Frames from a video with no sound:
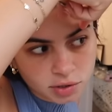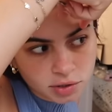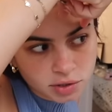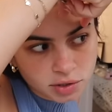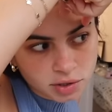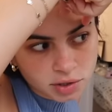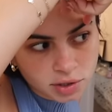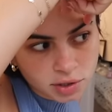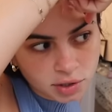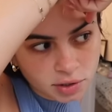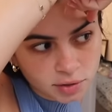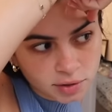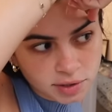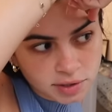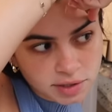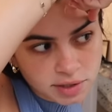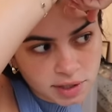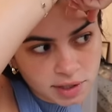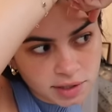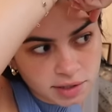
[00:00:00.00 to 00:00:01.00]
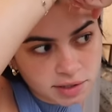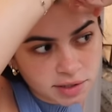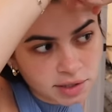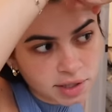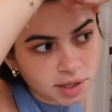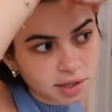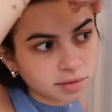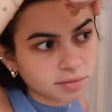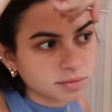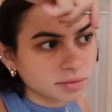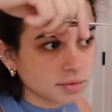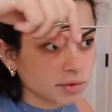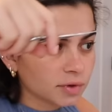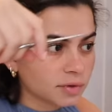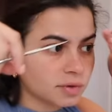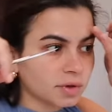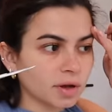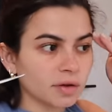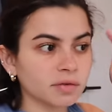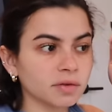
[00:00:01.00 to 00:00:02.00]
Just the cutest things that you
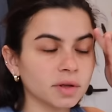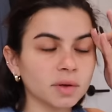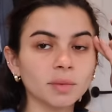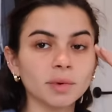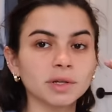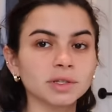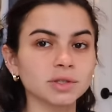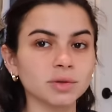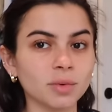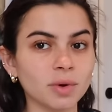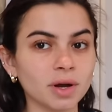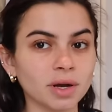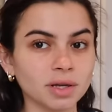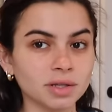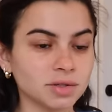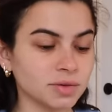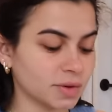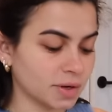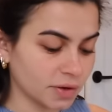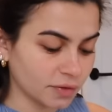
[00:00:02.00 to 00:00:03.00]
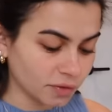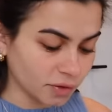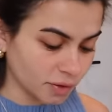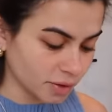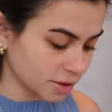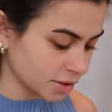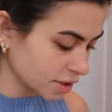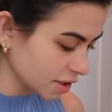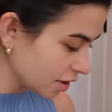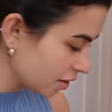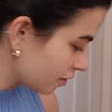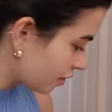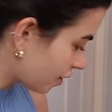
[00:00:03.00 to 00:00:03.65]
definitely want to walk into an influencer